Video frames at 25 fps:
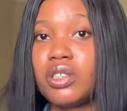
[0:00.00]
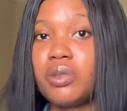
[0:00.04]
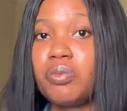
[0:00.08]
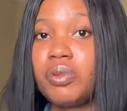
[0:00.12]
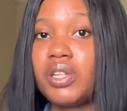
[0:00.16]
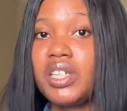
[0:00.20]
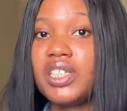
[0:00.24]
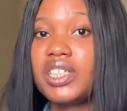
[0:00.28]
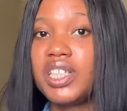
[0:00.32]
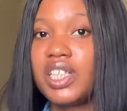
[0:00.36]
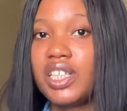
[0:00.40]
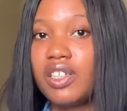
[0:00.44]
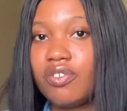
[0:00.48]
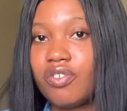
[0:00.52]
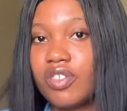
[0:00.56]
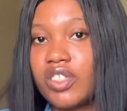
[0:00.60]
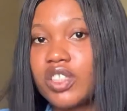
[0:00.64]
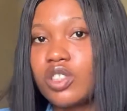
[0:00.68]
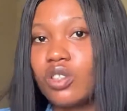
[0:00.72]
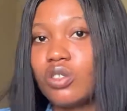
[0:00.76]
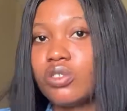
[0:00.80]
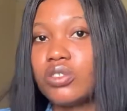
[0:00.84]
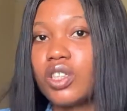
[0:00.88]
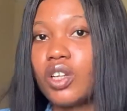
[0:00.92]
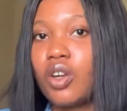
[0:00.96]
today, please leave
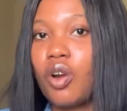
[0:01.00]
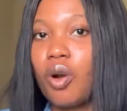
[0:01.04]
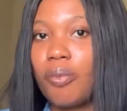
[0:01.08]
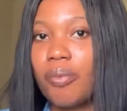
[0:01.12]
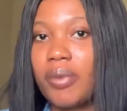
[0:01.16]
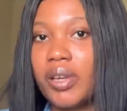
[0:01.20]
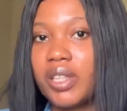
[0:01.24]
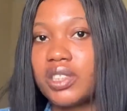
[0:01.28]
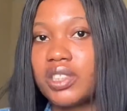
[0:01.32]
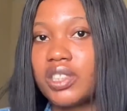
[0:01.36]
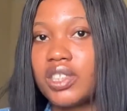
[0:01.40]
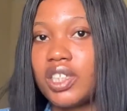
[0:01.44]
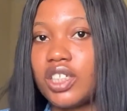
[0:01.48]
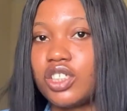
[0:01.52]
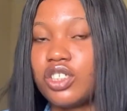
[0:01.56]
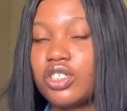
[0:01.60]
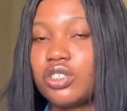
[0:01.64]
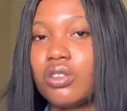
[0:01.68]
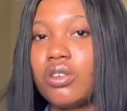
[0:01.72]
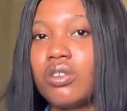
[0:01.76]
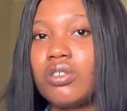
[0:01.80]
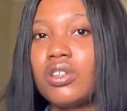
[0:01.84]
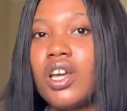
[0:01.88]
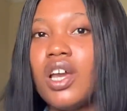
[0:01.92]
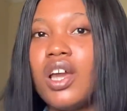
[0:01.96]
it on the comment
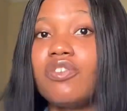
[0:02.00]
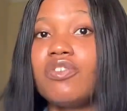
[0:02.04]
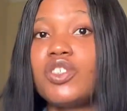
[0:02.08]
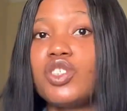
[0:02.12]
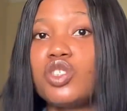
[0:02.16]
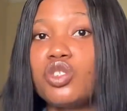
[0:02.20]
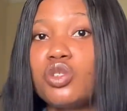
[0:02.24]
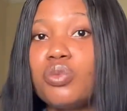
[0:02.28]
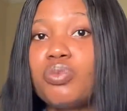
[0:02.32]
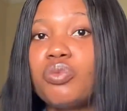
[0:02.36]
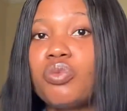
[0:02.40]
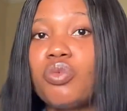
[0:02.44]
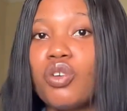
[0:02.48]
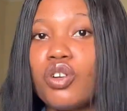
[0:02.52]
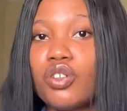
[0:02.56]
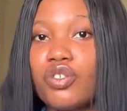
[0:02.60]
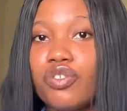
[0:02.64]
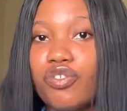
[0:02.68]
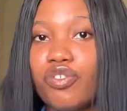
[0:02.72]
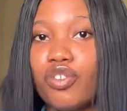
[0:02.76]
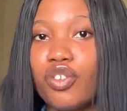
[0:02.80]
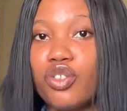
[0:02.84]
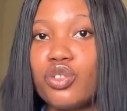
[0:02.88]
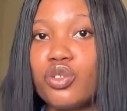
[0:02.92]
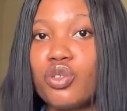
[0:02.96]
section if the soap worked
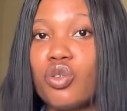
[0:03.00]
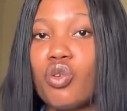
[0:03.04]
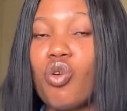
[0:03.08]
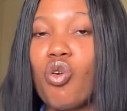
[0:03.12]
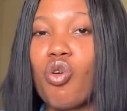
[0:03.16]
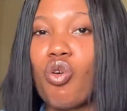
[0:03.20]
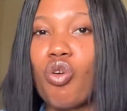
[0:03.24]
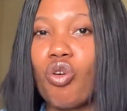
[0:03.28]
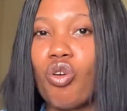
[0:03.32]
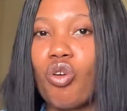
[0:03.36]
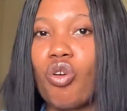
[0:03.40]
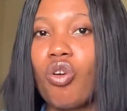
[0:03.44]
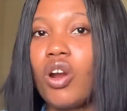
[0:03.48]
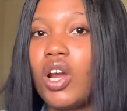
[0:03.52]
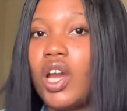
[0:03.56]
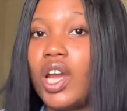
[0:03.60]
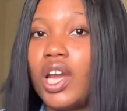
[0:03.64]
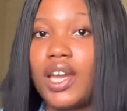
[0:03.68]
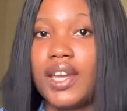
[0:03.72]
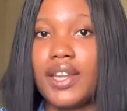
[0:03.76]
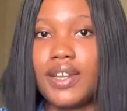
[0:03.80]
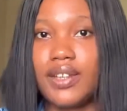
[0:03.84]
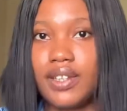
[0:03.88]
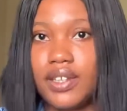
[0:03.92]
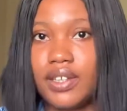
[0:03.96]
for you or
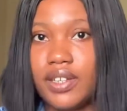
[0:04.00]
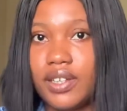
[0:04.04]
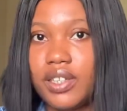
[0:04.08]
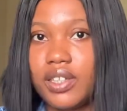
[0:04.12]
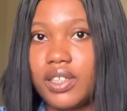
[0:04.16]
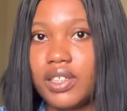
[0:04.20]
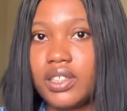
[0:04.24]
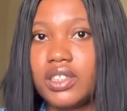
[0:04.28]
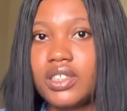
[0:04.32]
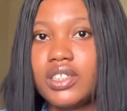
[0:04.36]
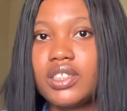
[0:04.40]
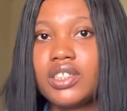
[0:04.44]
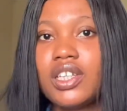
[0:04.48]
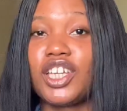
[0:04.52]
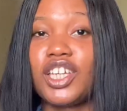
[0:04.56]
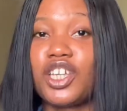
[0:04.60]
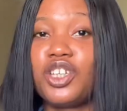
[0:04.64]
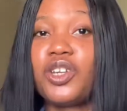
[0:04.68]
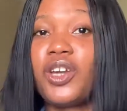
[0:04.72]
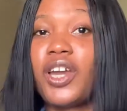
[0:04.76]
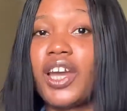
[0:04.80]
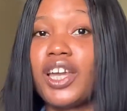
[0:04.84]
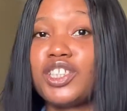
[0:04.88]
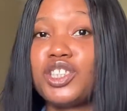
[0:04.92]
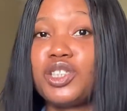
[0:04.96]
it didn't. Thank
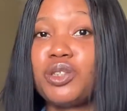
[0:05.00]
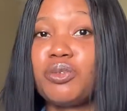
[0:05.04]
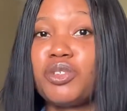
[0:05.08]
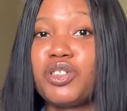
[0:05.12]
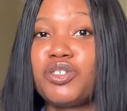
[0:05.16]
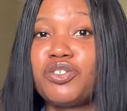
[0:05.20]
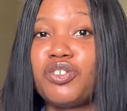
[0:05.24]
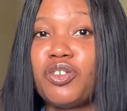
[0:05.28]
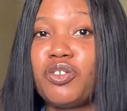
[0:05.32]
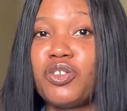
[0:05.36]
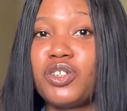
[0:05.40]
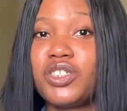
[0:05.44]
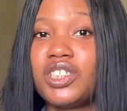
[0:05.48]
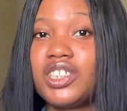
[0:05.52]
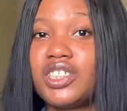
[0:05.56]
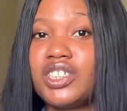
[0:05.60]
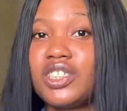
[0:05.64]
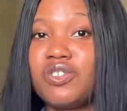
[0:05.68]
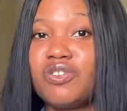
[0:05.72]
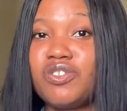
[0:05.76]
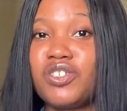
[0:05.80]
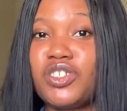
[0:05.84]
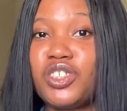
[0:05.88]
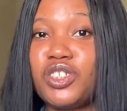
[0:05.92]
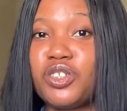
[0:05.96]
you guys so much for watching this
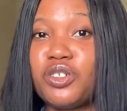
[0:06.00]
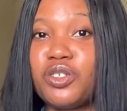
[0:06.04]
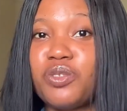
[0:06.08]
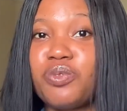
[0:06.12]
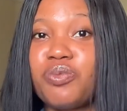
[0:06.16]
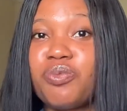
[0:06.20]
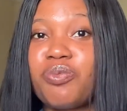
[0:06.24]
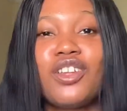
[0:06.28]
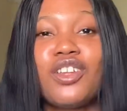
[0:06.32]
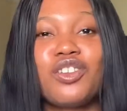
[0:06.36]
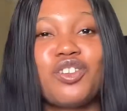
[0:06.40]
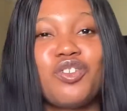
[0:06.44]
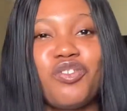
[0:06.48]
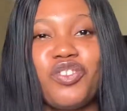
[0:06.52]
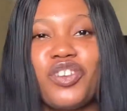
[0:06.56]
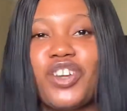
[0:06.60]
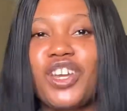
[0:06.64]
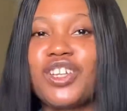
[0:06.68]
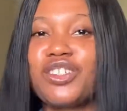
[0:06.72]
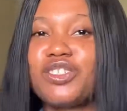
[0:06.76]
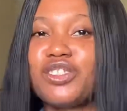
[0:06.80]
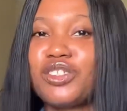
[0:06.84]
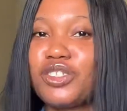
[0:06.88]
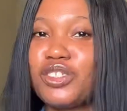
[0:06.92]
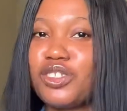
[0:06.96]
video. Don't
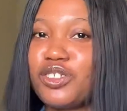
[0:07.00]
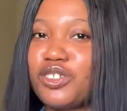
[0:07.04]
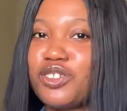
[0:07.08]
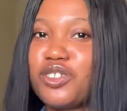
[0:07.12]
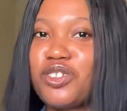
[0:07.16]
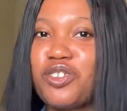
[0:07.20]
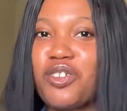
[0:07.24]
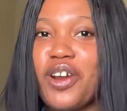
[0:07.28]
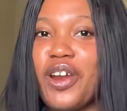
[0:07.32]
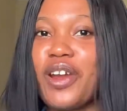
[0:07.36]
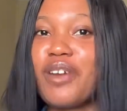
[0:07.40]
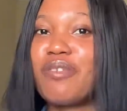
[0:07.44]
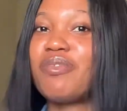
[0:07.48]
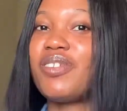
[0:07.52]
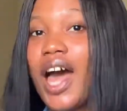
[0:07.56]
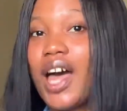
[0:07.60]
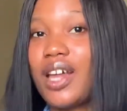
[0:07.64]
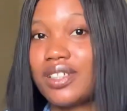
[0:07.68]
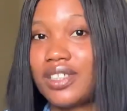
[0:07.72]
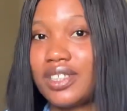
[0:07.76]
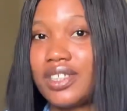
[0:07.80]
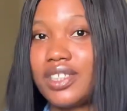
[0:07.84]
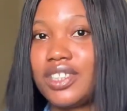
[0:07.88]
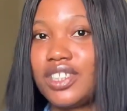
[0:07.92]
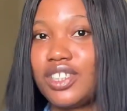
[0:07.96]
forget to subscribe. I'll
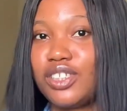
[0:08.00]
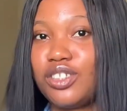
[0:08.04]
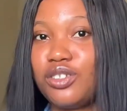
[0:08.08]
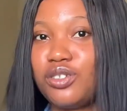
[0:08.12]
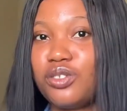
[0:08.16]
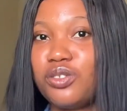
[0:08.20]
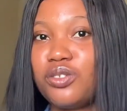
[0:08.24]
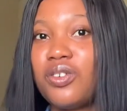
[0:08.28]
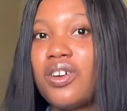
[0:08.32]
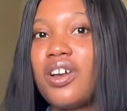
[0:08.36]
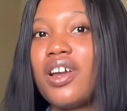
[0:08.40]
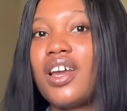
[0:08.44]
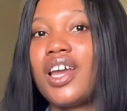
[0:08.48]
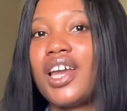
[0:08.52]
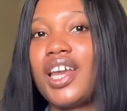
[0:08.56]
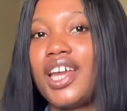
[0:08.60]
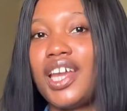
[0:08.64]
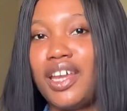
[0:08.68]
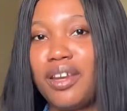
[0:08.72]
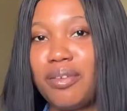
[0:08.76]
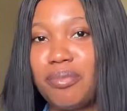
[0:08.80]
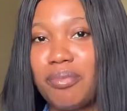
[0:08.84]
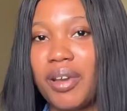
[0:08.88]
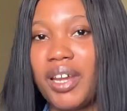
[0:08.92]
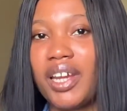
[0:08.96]
see you
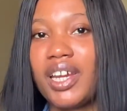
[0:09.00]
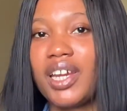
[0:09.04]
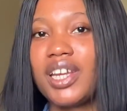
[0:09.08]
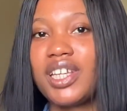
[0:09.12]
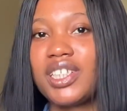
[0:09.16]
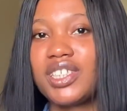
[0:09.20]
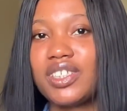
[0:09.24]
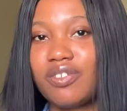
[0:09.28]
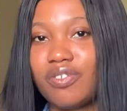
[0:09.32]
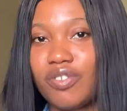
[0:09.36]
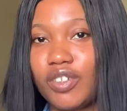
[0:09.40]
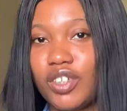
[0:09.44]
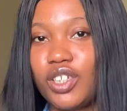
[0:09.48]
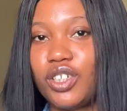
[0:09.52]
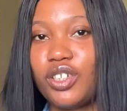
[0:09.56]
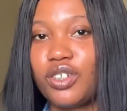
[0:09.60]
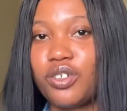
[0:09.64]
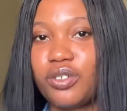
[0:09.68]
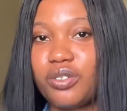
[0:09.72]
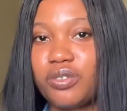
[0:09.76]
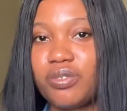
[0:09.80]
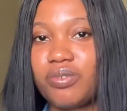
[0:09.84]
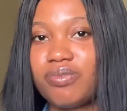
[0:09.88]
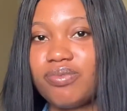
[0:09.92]
in my next video.